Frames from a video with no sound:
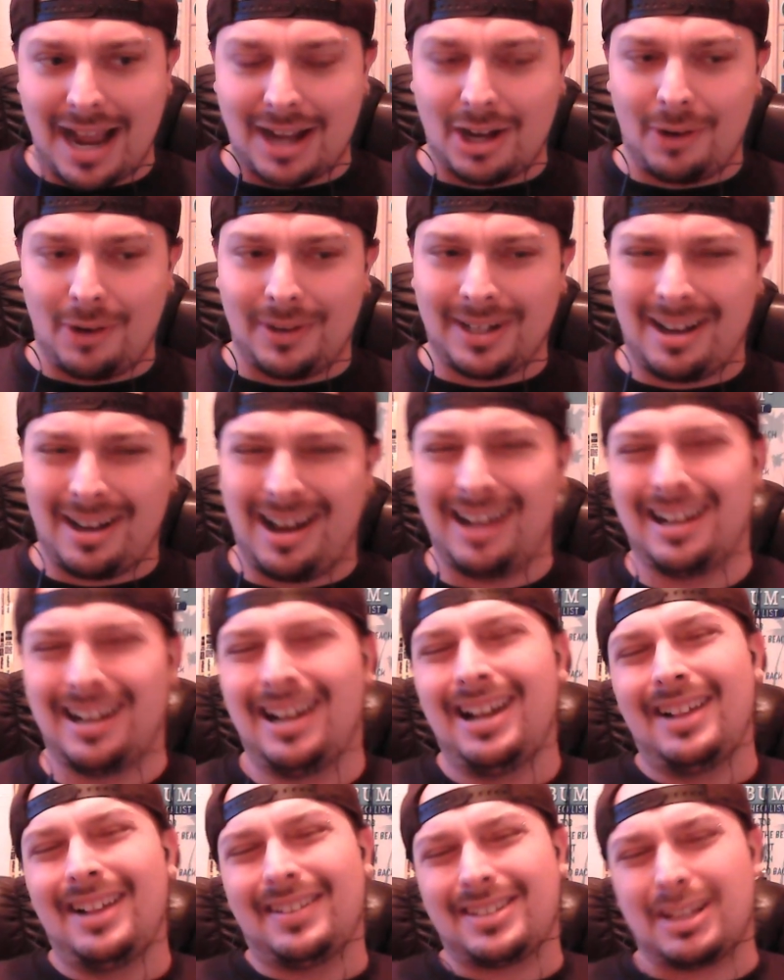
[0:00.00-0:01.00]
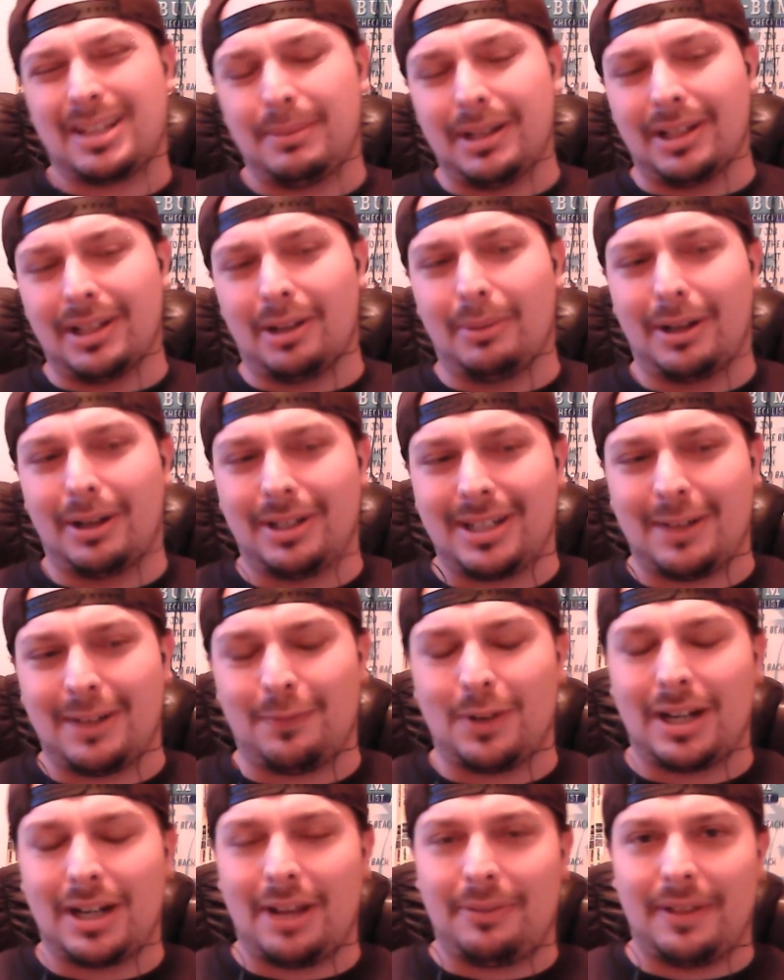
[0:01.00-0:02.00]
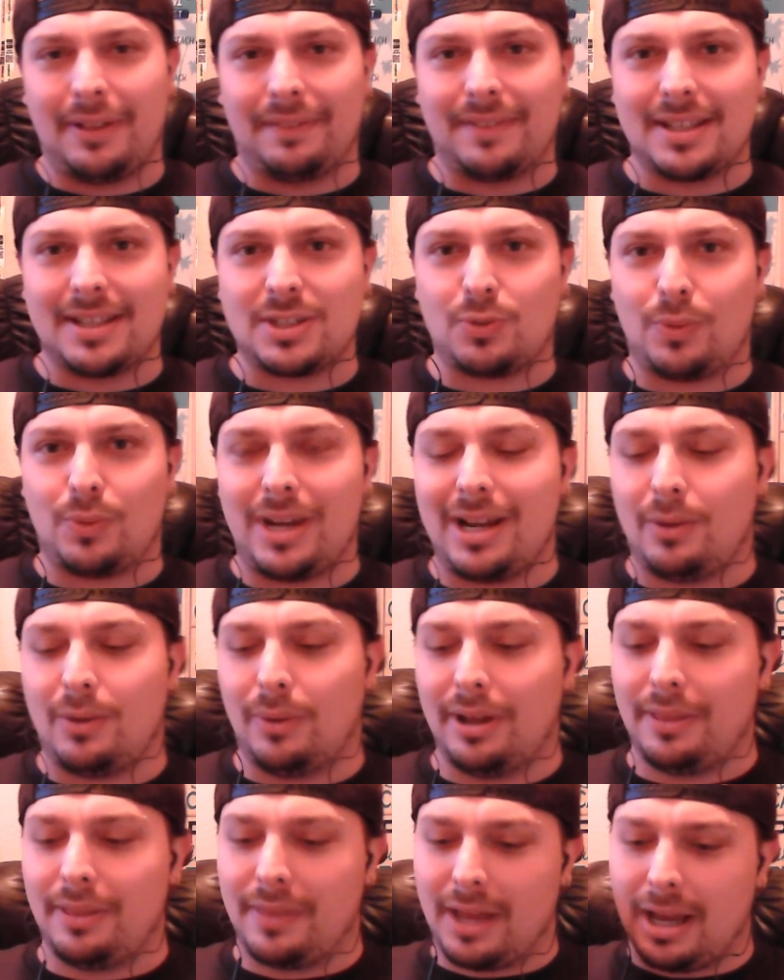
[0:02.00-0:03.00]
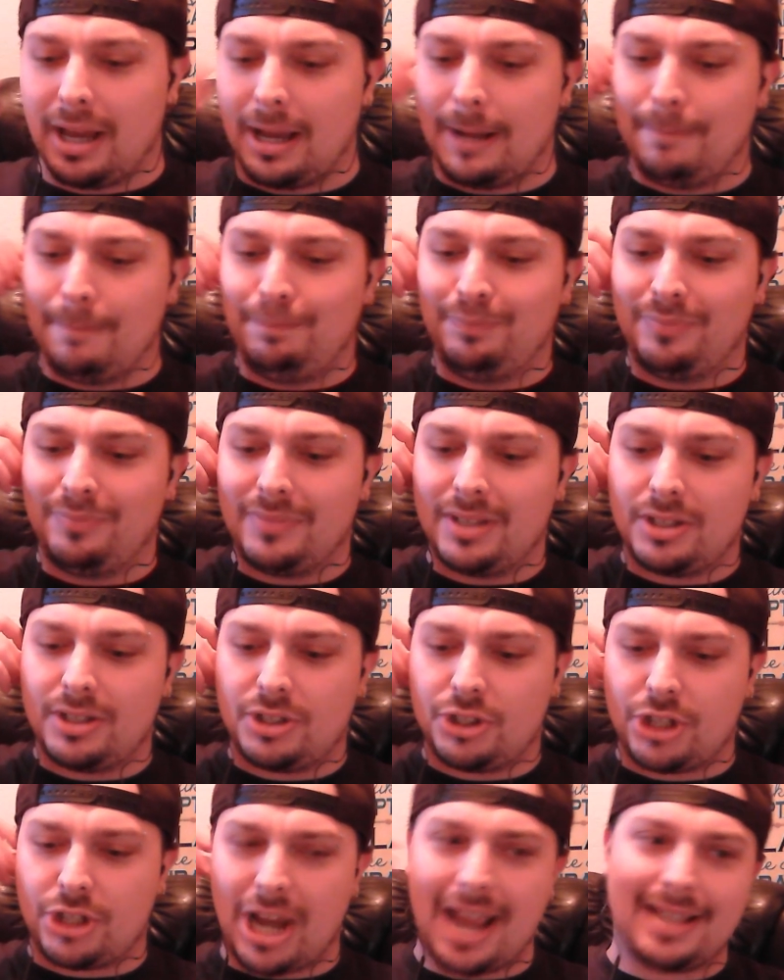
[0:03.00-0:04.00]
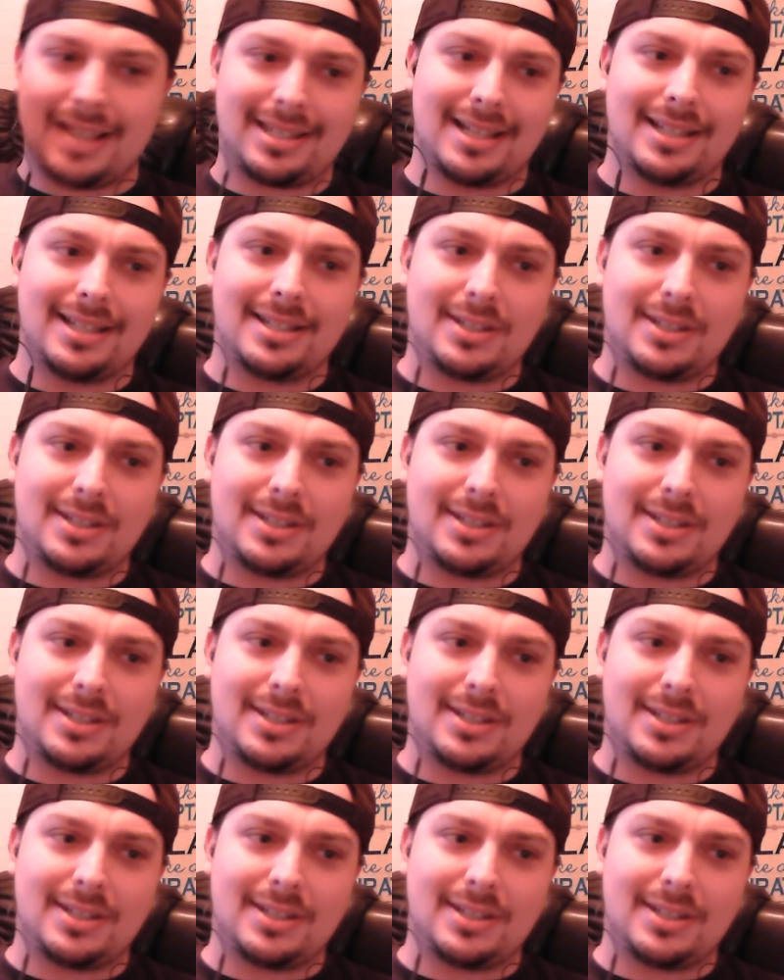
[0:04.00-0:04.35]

going on. It's going to be a little bit different, I think, this week with Chase